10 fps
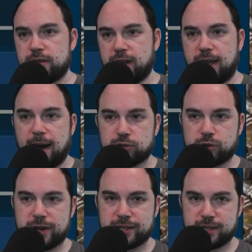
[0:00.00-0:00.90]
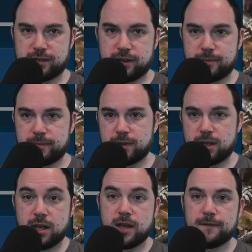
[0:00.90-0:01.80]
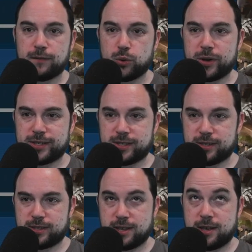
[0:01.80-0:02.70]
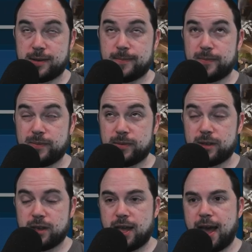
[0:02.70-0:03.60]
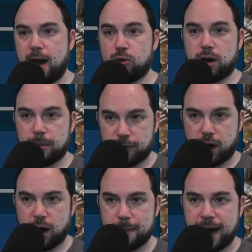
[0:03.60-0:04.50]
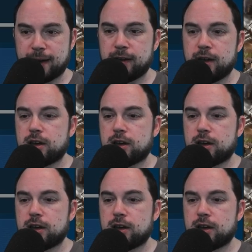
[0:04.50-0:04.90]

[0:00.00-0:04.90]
the countering system influences the outcome of combat.